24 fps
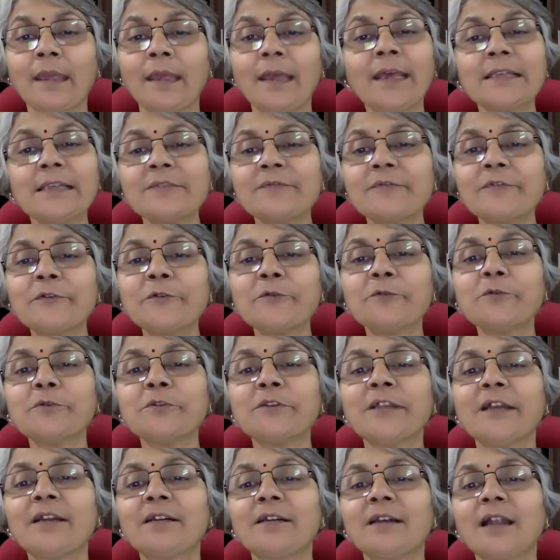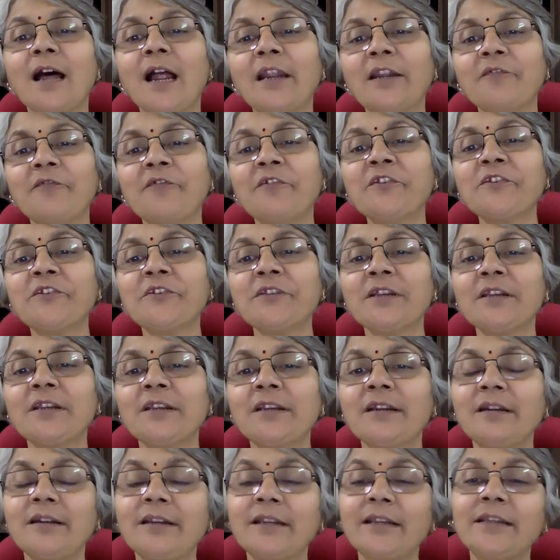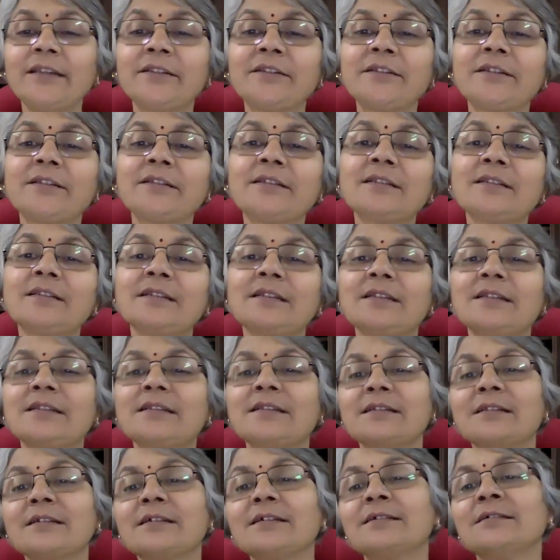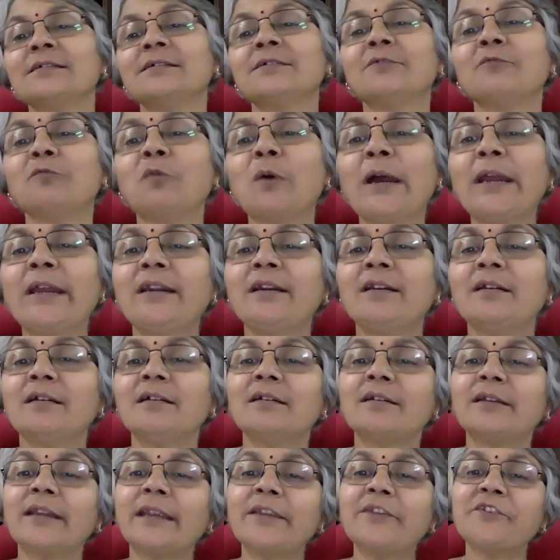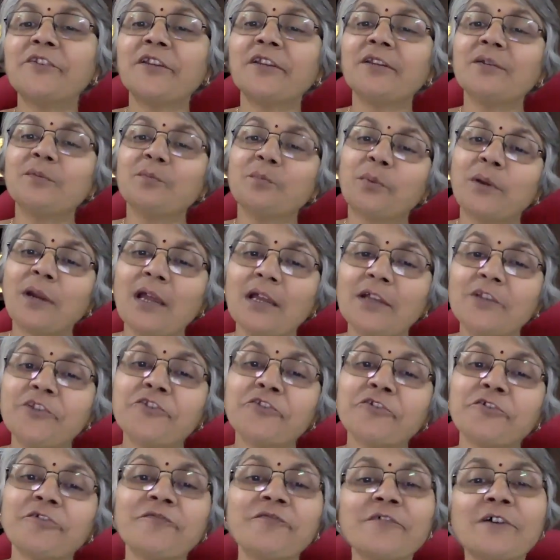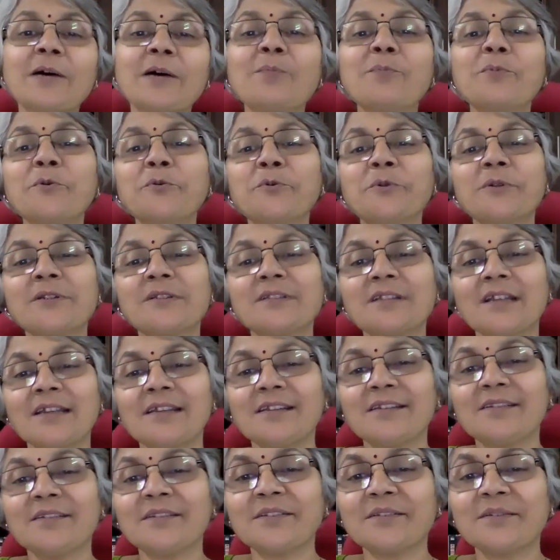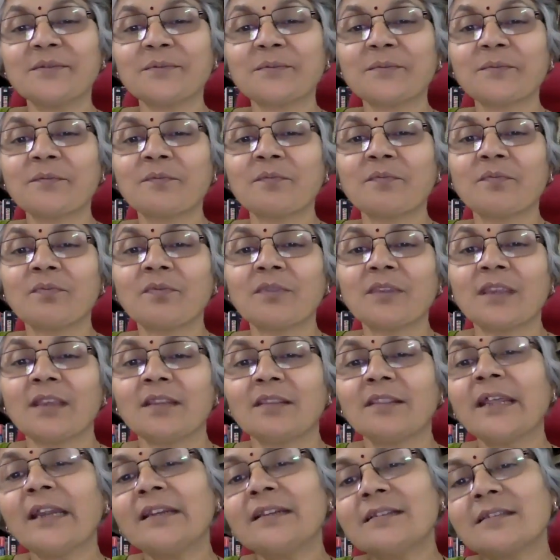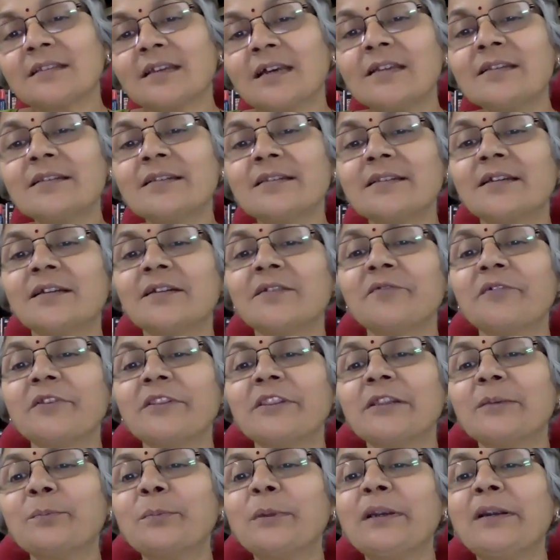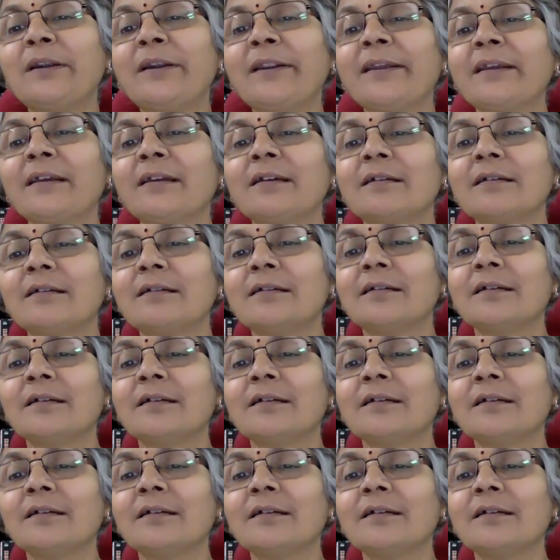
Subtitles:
As we know that artificial intelligence is a wide-ranging branch of computer that is concerned with the building